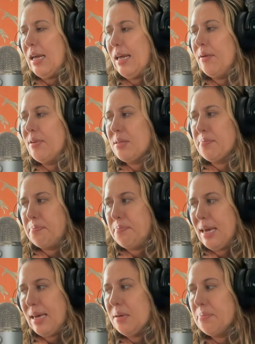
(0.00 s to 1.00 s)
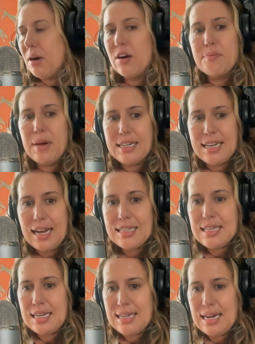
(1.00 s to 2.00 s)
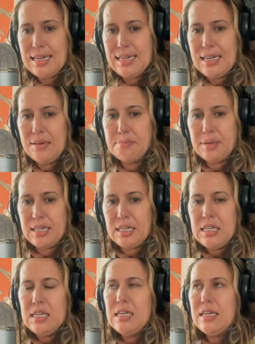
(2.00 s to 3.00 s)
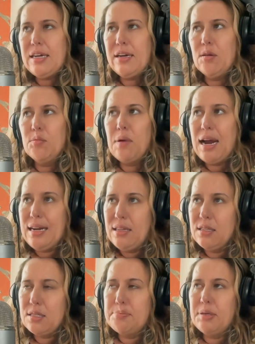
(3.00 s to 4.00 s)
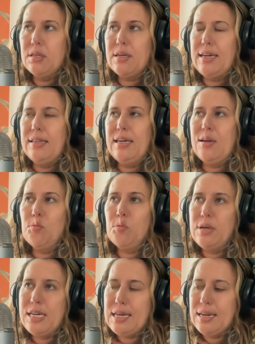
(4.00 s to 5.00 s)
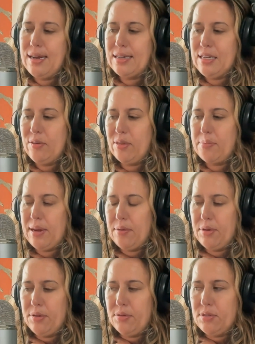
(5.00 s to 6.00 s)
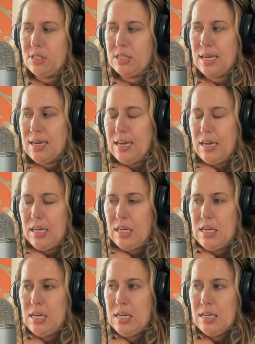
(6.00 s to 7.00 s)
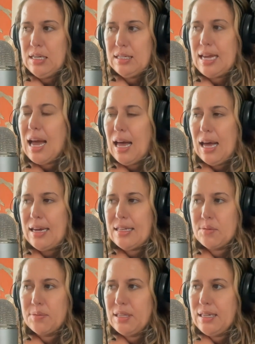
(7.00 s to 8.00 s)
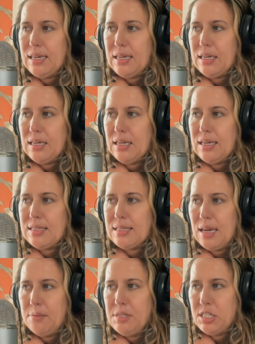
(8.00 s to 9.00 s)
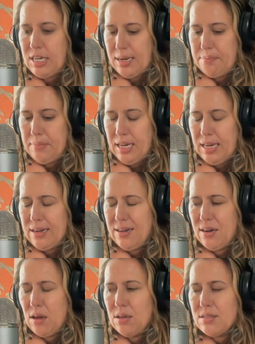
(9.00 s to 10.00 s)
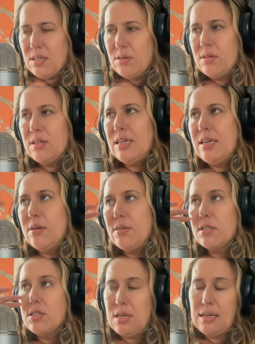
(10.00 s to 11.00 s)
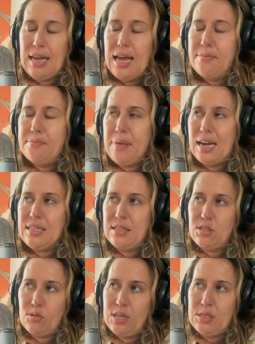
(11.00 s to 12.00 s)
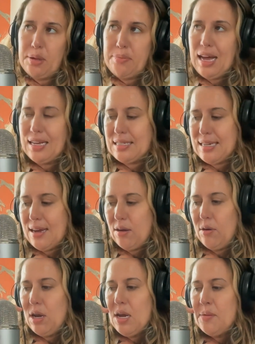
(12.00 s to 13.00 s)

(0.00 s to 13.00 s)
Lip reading: It was a big part of my dad's identity, but writing this book and like reconnecting with my roots, yeah, it's helped shape me. And also, this again, back to the stories we passed down